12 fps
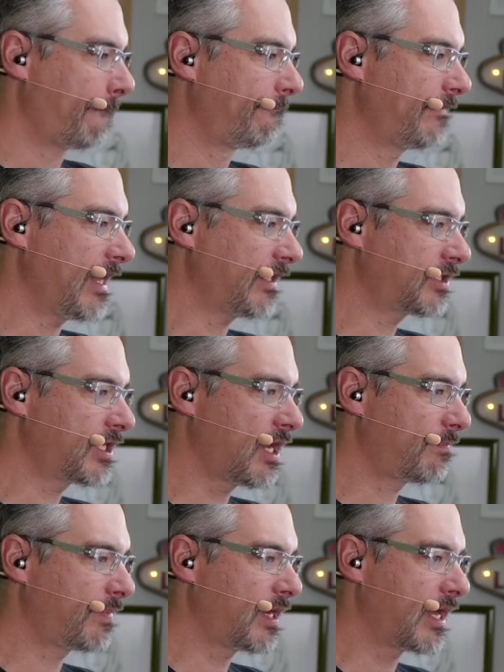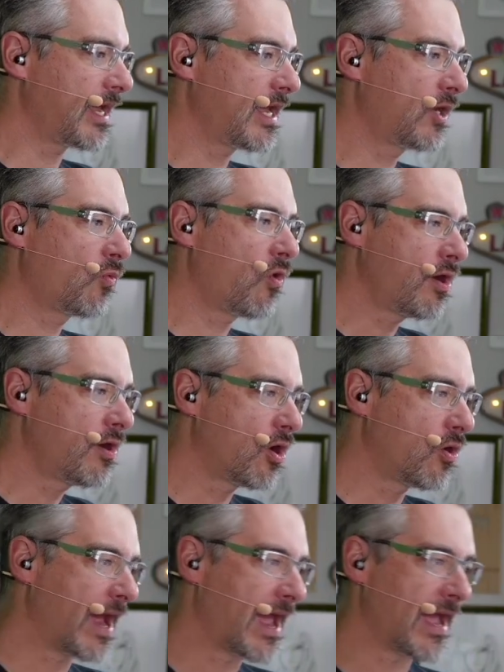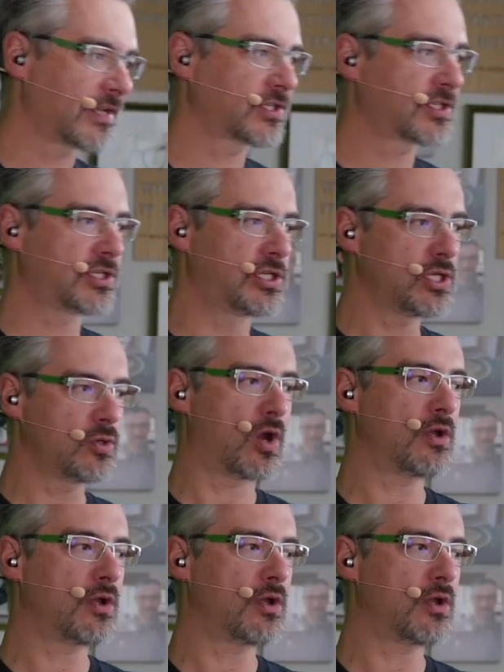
Next up, uh, Eduardo asks Do you